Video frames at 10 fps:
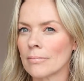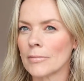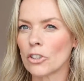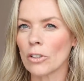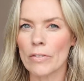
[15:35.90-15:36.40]

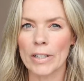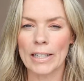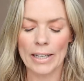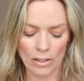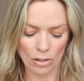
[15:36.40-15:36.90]
You've got to have a
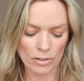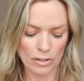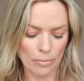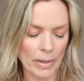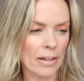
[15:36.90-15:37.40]
clear gloss
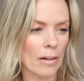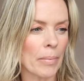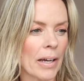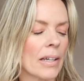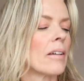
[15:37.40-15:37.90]
in your makeup
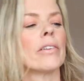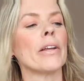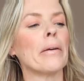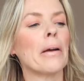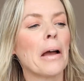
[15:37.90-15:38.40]
bag, haven't
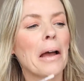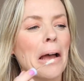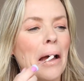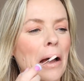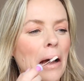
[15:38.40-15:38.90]
you?
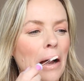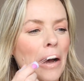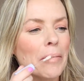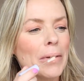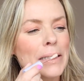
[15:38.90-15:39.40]

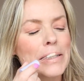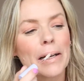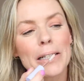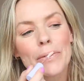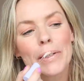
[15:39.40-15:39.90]
It's
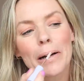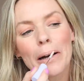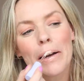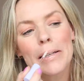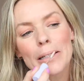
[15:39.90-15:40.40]
nice for the
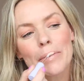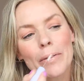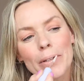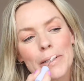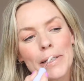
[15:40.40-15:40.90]
eyes, a little bit
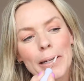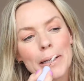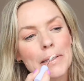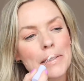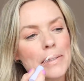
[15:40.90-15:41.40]
on the
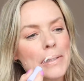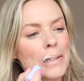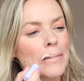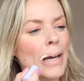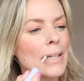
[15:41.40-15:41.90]
cheeks. It just
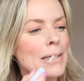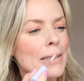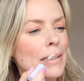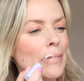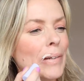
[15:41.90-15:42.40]
kind of adds a
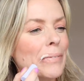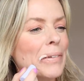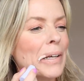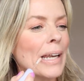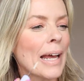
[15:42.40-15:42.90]
little bit of
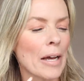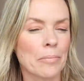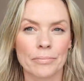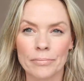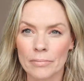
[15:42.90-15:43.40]

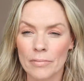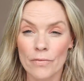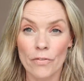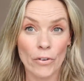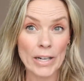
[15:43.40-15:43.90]
glam.
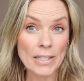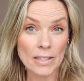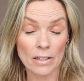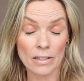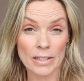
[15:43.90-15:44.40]
For
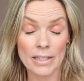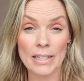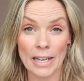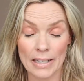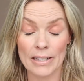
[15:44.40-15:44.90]
instance,
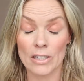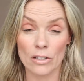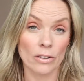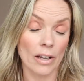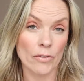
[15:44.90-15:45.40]
exactly this
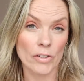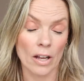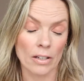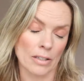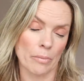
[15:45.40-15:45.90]
look that I've
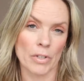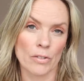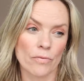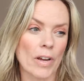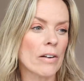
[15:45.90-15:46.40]
done, something that's
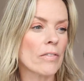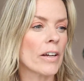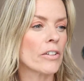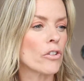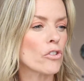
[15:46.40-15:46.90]
very,
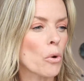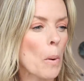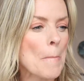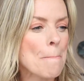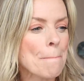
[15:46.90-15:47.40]
very neutral.